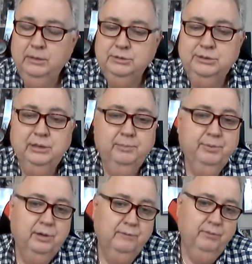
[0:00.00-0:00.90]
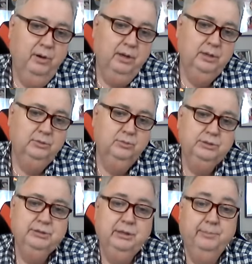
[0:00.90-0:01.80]
Say a prayer for our country.
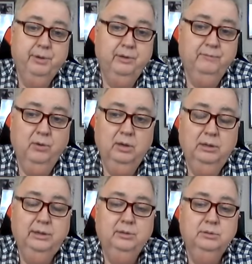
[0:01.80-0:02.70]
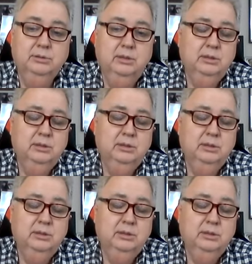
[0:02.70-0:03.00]
Say a prayer for our leaders.